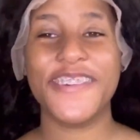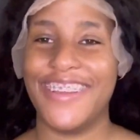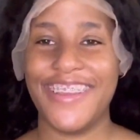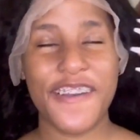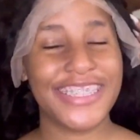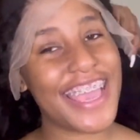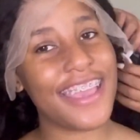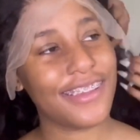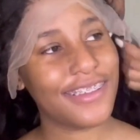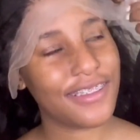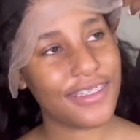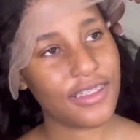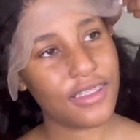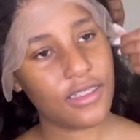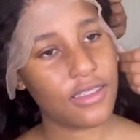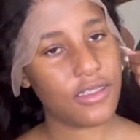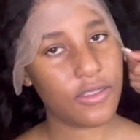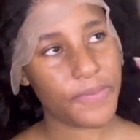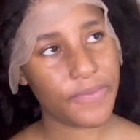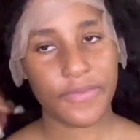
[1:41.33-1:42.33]
Hi
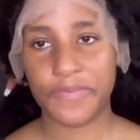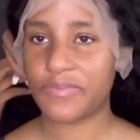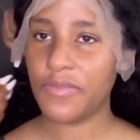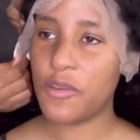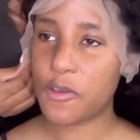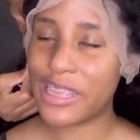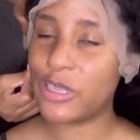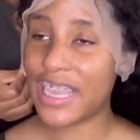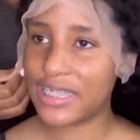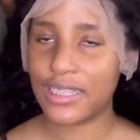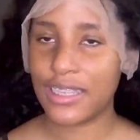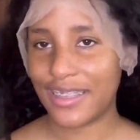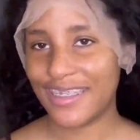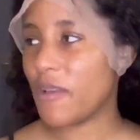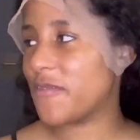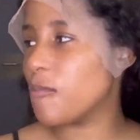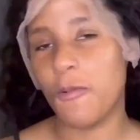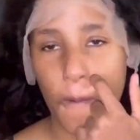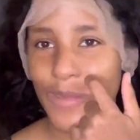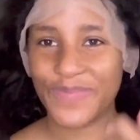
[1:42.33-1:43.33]
guys, so
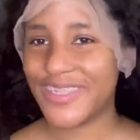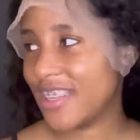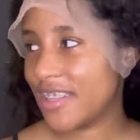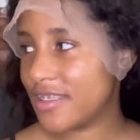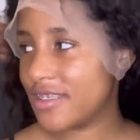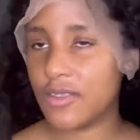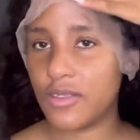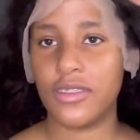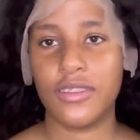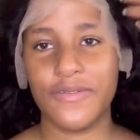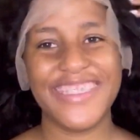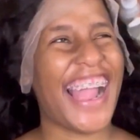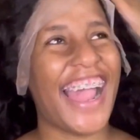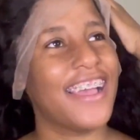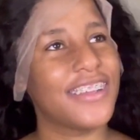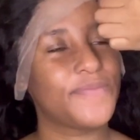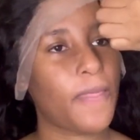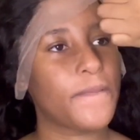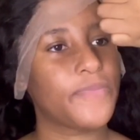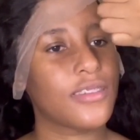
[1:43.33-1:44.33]
here, as you
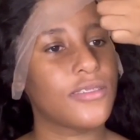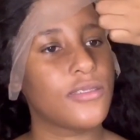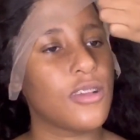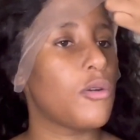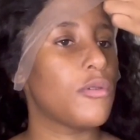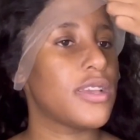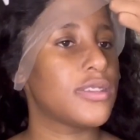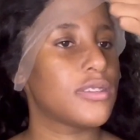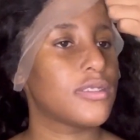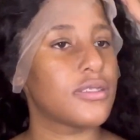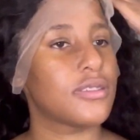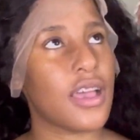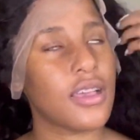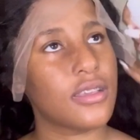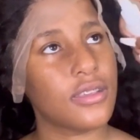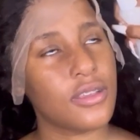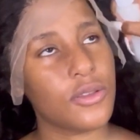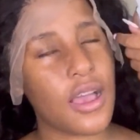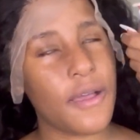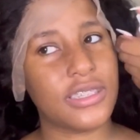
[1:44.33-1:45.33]
guys see, is that
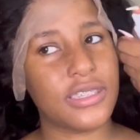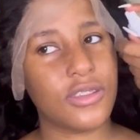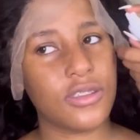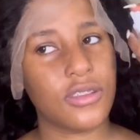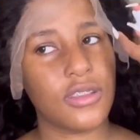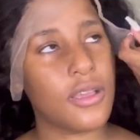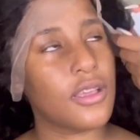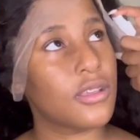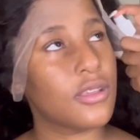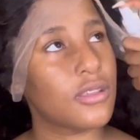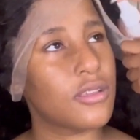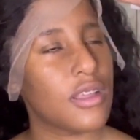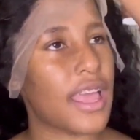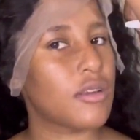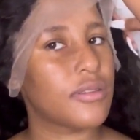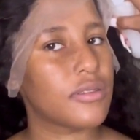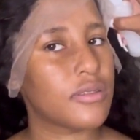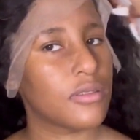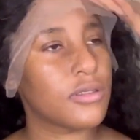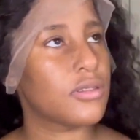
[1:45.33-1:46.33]
we are
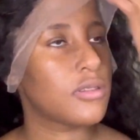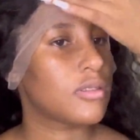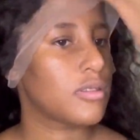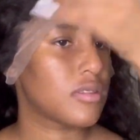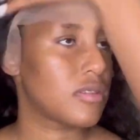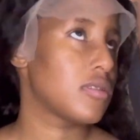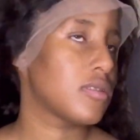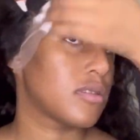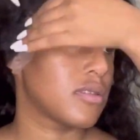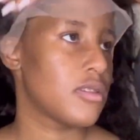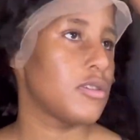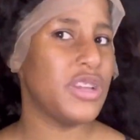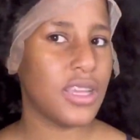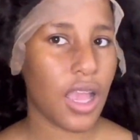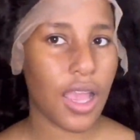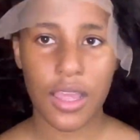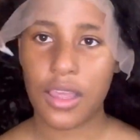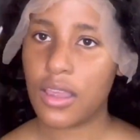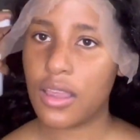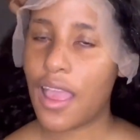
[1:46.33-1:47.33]
just
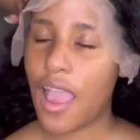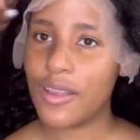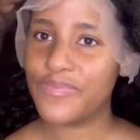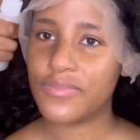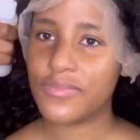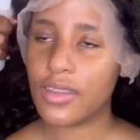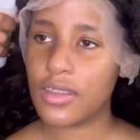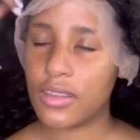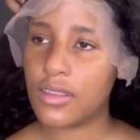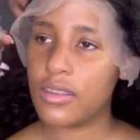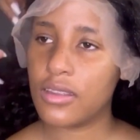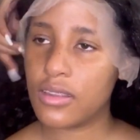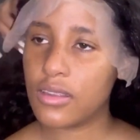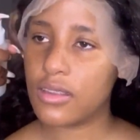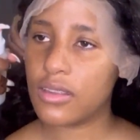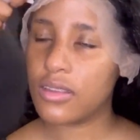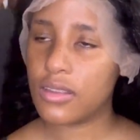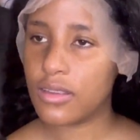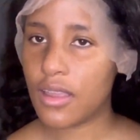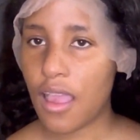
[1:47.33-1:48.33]
plucking the
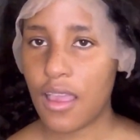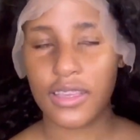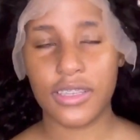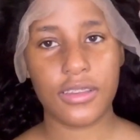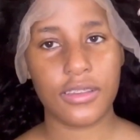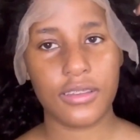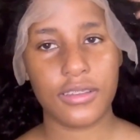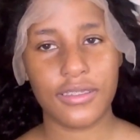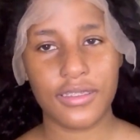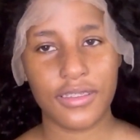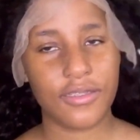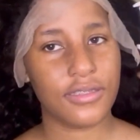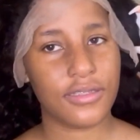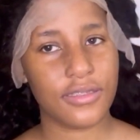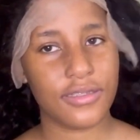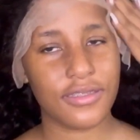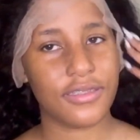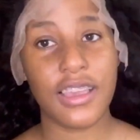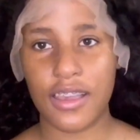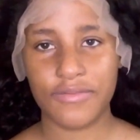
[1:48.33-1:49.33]
hair just a little
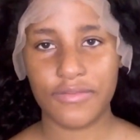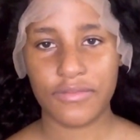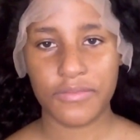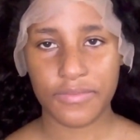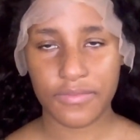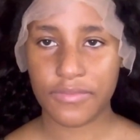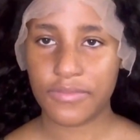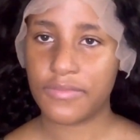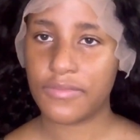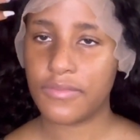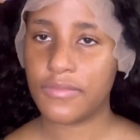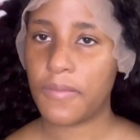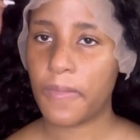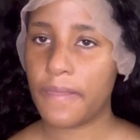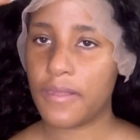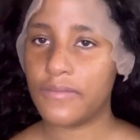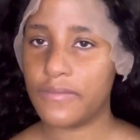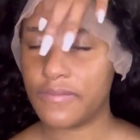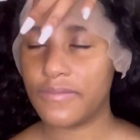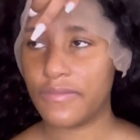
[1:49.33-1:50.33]
bit more so it
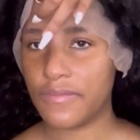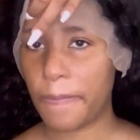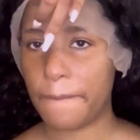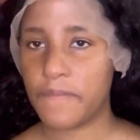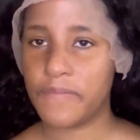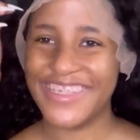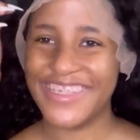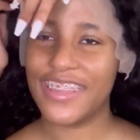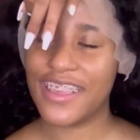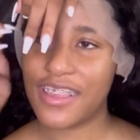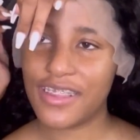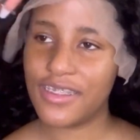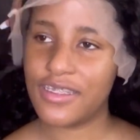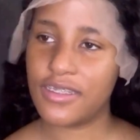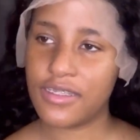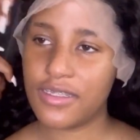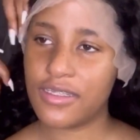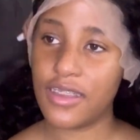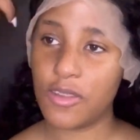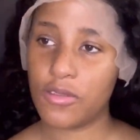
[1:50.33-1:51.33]
can look
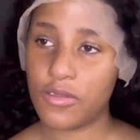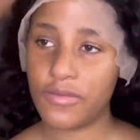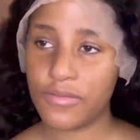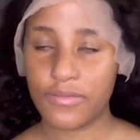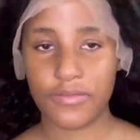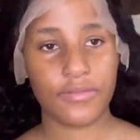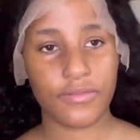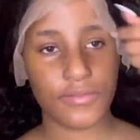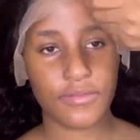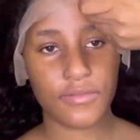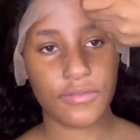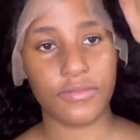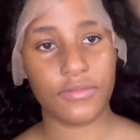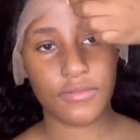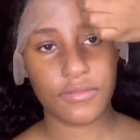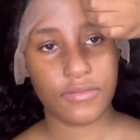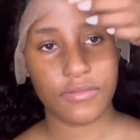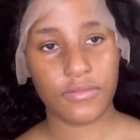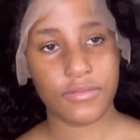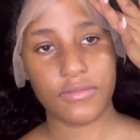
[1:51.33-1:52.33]
natural, so it can
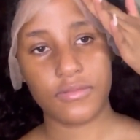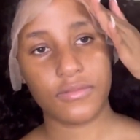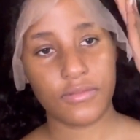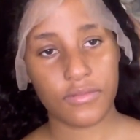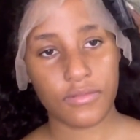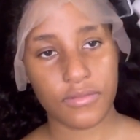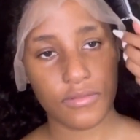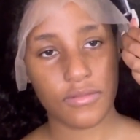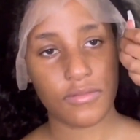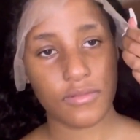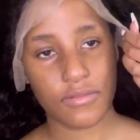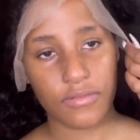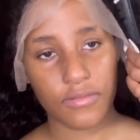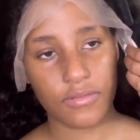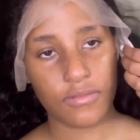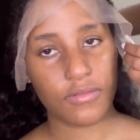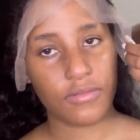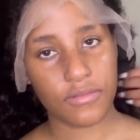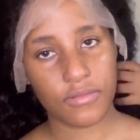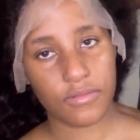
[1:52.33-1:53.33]
look like it's coming
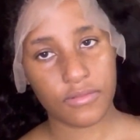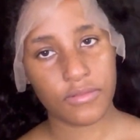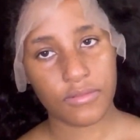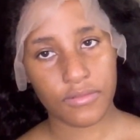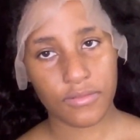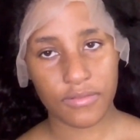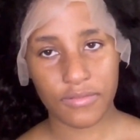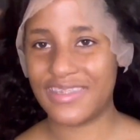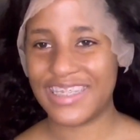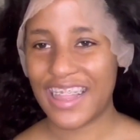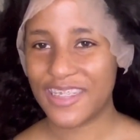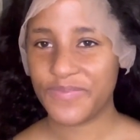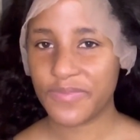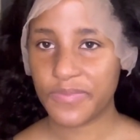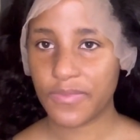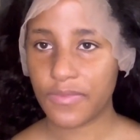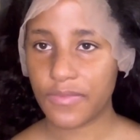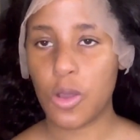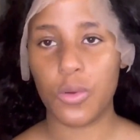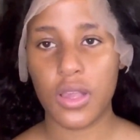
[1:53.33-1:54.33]
from my scalp,
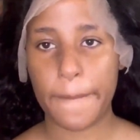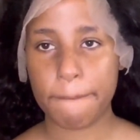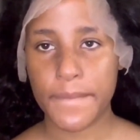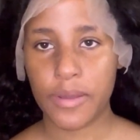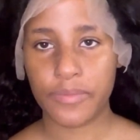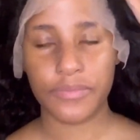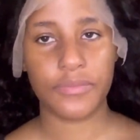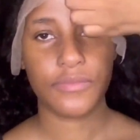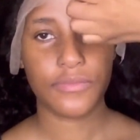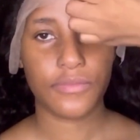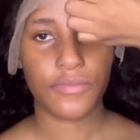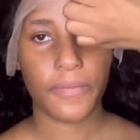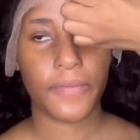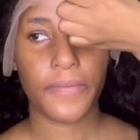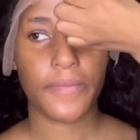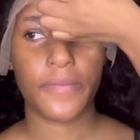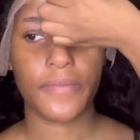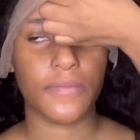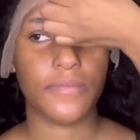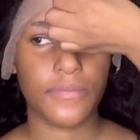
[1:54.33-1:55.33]
child.
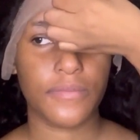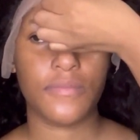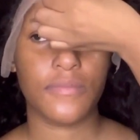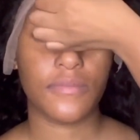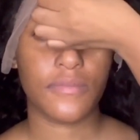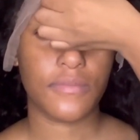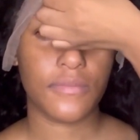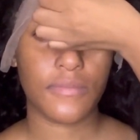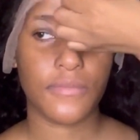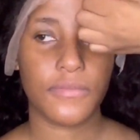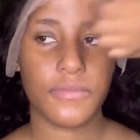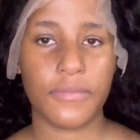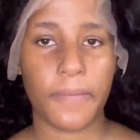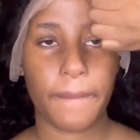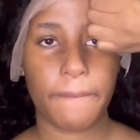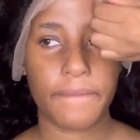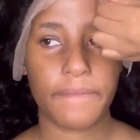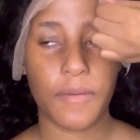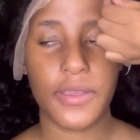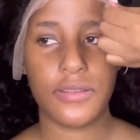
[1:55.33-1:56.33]
So this is what we're
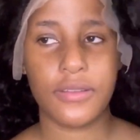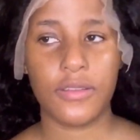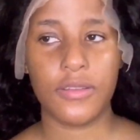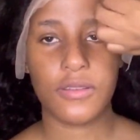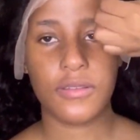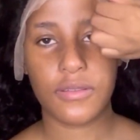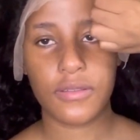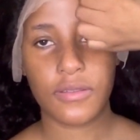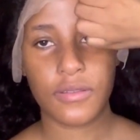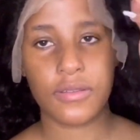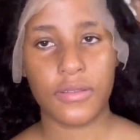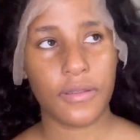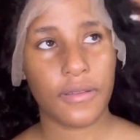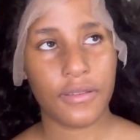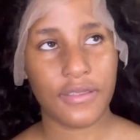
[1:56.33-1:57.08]
just doing.